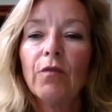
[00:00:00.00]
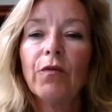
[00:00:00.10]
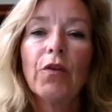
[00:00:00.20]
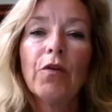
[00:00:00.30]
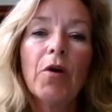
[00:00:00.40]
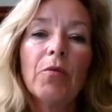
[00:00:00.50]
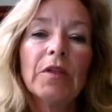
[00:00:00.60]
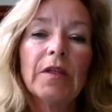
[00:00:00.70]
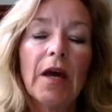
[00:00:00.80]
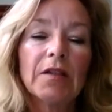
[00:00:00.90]
For the
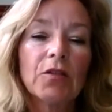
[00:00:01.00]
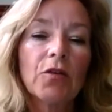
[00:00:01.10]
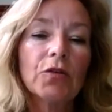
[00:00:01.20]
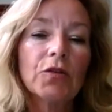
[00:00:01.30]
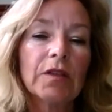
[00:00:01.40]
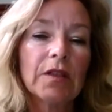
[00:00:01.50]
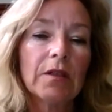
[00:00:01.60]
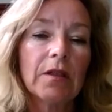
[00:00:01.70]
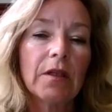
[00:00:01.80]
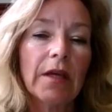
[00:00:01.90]
moment, it has not
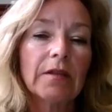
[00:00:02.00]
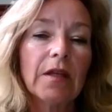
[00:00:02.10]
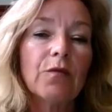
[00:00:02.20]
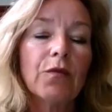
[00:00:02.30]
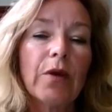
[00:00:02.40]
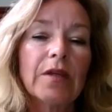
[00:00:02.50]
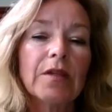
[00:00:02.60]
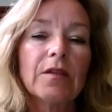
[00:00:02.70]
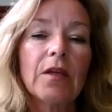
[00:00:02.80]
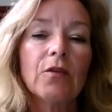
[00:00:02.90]
yet
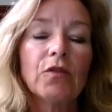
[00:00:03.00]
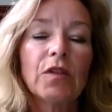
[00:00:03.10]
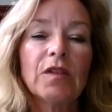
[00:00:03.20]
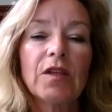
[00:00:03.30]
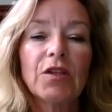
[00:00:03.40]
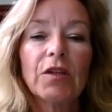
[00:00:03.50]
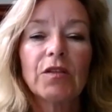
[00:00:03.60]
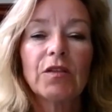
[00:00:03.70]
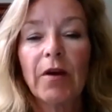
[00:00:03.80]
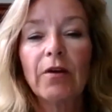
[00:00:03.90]
influenced EU's
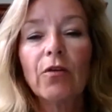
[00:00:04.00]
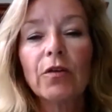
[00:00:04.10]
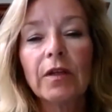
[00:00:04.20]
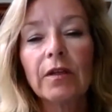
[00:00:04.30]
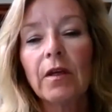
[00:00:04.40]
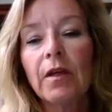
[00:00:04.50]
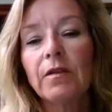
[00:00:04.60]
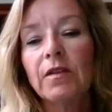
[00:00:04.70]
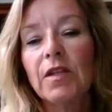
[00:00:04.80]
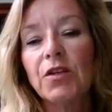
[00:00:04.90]
decisions, the periodic
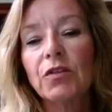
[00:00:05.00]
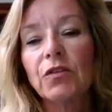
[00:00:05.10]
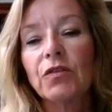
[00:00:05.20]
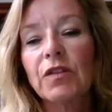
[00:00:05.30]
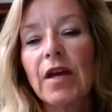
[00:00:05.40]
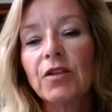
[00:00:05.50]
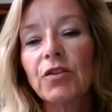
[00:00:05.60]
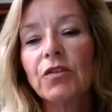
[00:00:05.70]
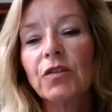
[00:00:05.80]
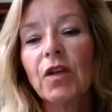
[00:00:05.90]
decisions on
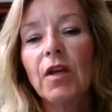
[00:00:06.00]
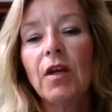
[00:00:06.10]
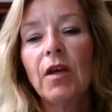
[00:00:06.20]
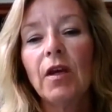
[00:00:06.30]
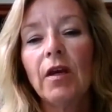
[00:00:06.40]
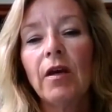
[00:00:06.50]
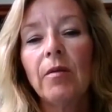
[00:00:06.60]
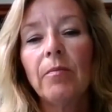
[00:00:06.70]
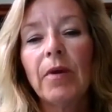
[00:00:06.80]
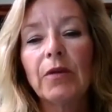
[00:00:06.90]
sanctions,
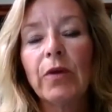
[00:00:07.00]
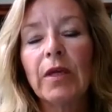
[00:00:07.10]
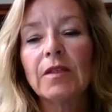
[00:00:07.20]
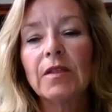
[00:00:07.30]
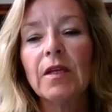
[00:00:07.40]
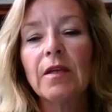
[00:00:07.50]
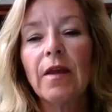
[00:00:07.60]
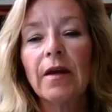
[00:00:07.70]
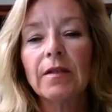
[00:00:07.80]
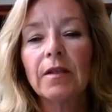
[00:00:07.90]
but we can see
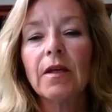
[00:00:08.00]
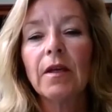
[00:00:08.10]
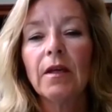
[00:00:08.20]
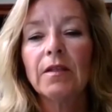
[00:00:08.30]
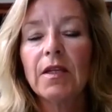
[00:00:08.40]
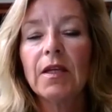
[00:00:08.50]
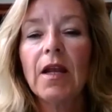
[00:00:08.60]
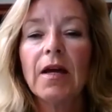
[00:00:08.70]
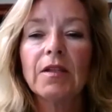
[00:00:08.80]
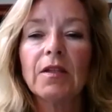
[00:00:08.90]
that it still
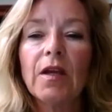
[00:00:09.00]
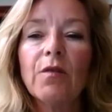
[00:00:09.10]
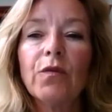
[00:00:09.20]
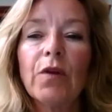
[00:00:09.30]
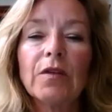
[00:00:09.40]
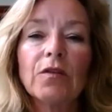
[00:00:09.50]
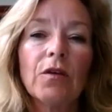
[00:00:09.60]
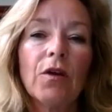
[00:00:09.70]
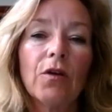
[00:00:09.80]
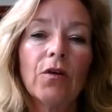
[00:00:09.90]
has an influence
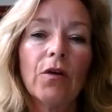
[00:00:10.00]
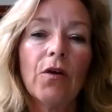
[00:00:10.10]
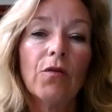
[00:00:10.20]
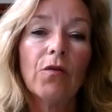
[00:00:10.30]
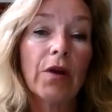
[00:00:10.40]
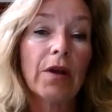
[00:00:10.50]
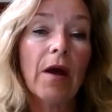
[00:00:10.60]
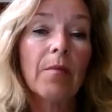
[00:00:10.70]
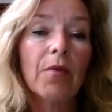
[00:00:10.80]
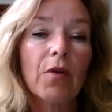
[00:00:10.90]
over a
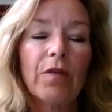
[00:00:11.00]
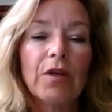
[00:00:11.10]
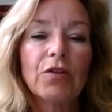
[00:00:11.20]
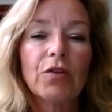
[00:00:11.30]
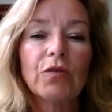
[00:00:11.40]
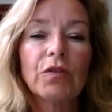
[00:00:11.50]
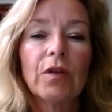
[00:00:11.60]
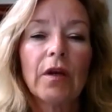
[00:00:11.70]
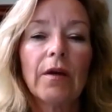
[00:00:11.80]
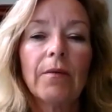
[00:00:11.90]
number of issues,
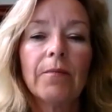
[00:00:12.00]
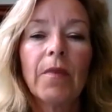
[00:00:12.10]
and